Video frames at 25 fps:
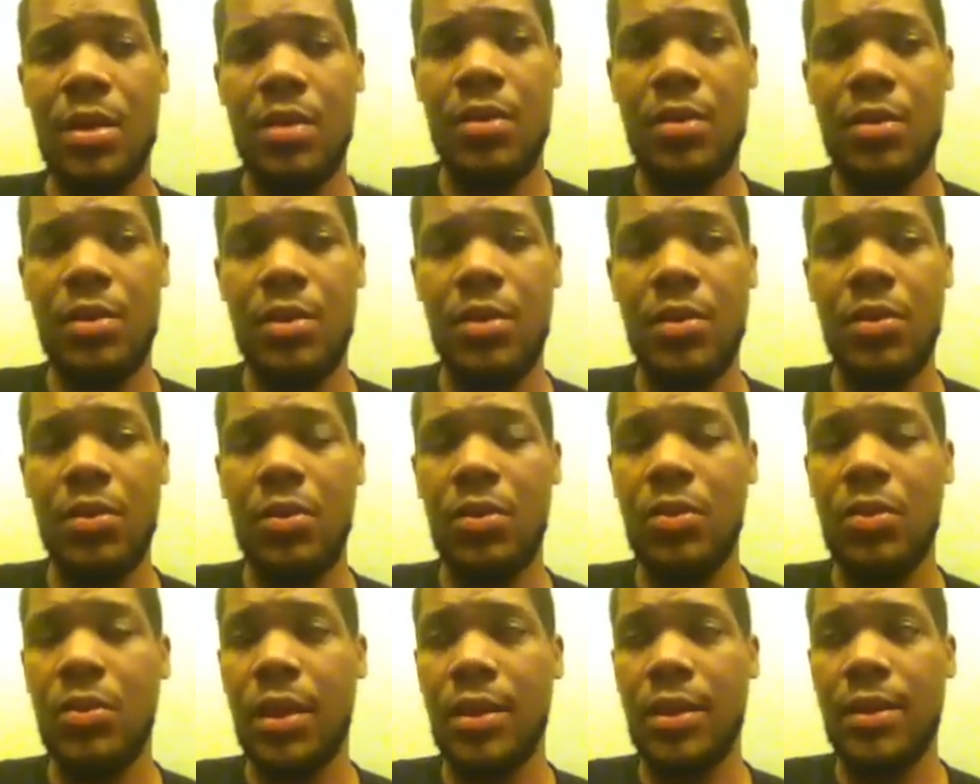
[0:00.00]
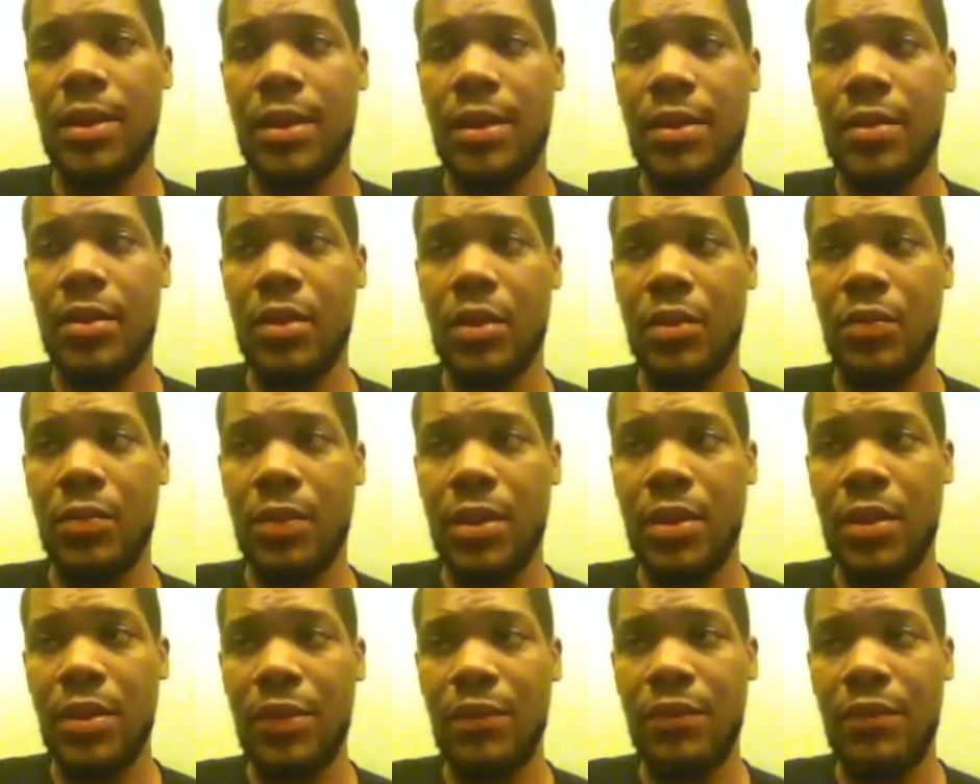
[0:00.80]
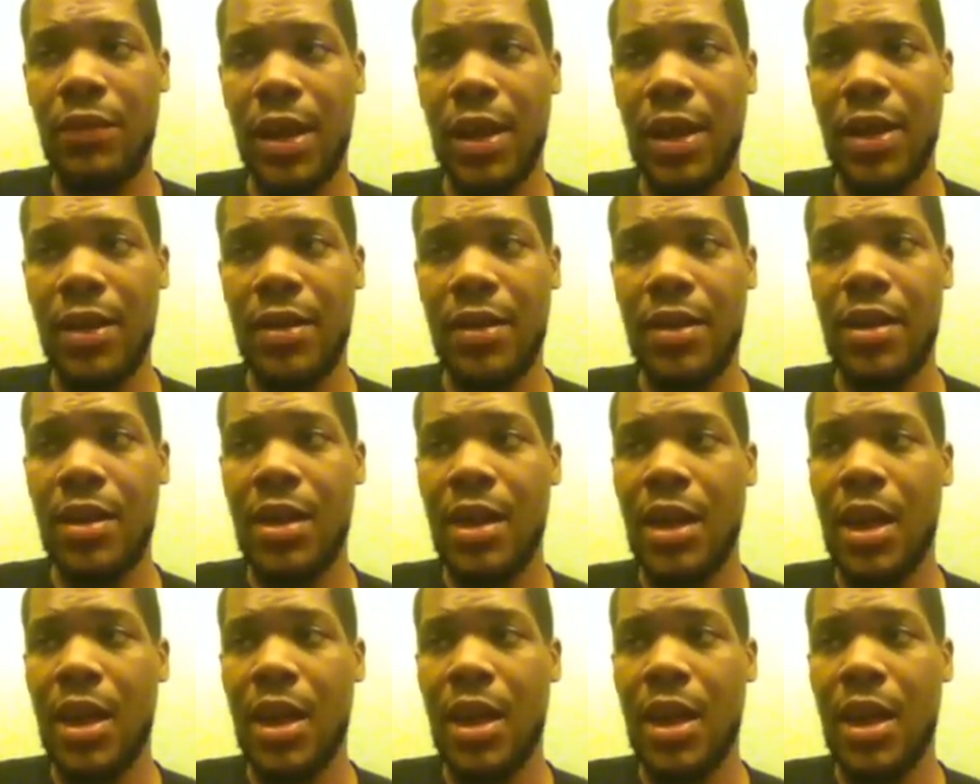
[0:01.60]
So who I think is going to win this fight?